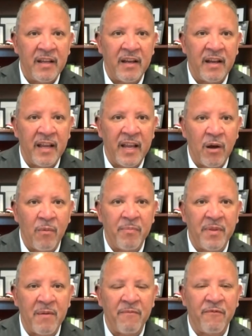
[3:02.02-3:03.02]
uh,
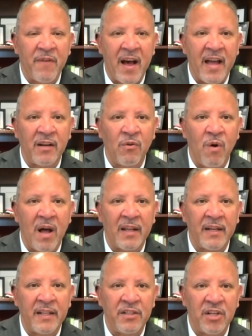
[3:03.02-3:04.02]
help them find
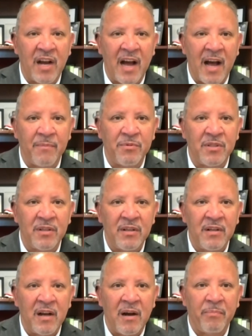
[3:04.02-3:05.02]
quality jobs,
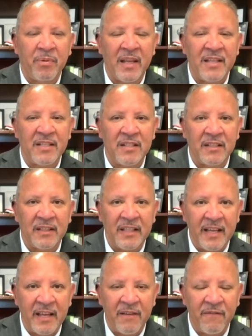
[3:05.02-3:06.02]
a place to
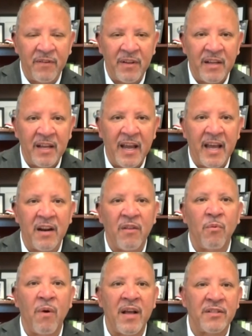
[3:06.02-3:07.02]
live, and
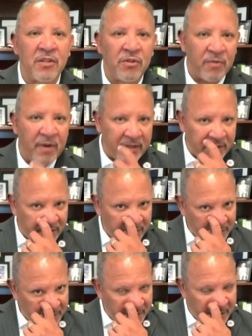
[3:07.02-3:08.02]
otherwise address
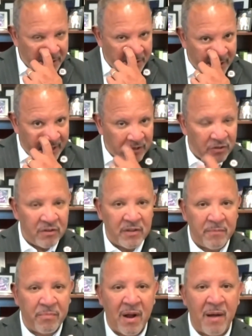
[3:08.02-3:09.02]
their issues
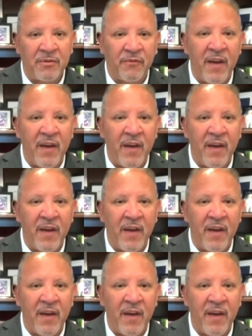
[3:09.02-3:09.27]
and problems.